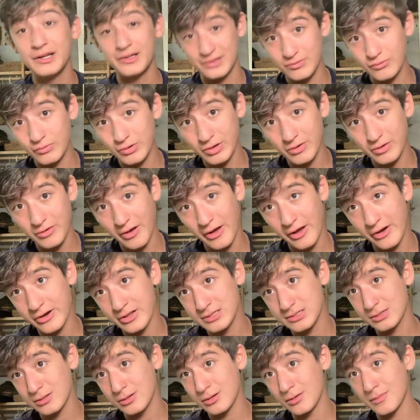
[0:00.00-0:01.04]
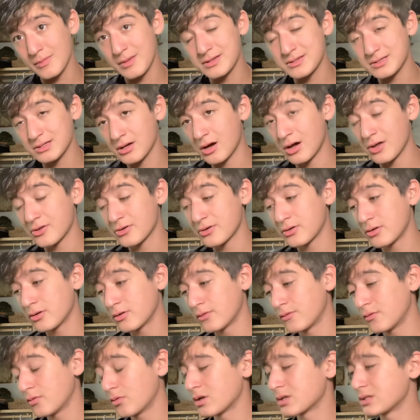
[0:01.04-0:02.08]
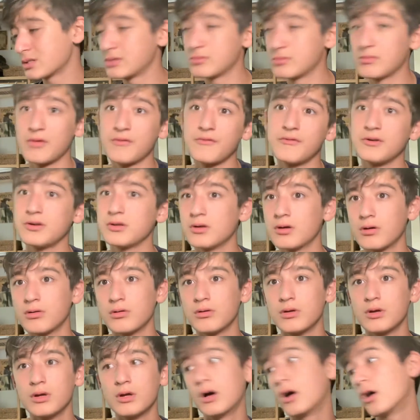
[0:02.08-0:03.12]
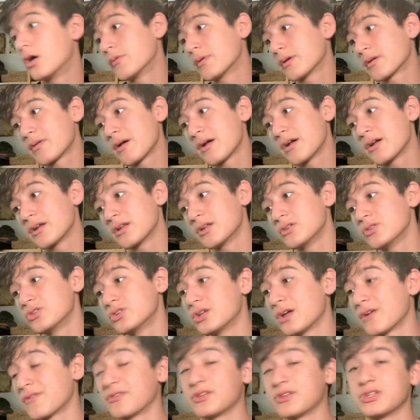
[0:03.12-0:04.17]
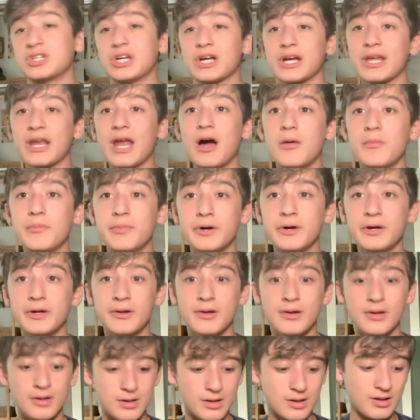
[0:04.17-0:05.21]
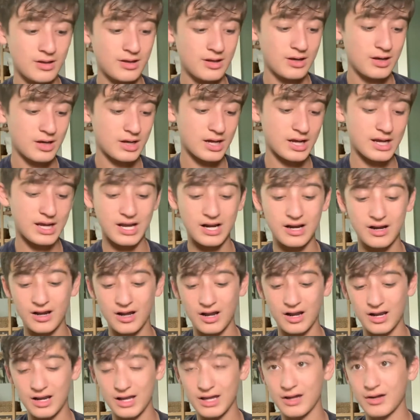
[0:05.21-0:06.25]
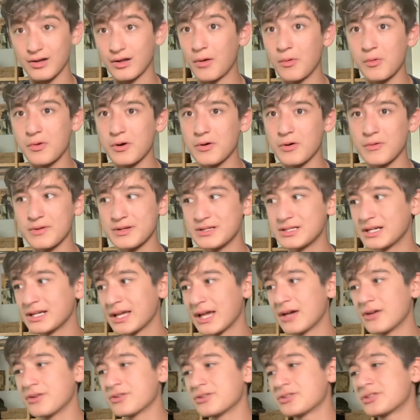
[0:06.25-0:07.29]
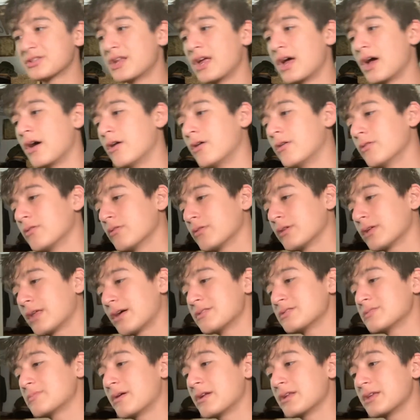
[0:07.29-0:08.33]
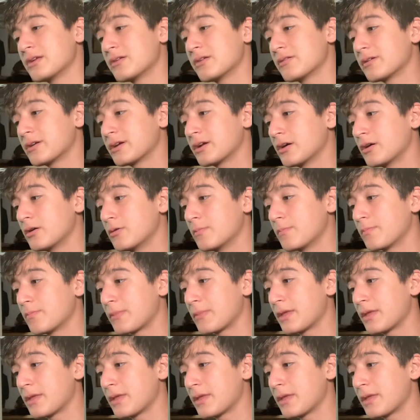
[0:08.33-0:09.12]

Rick Riordan's an amazing author. If you want to see my video on Rick Riordan, you should definitely check it out. But I kind of got like, I want to read something else now. That was about a year ago.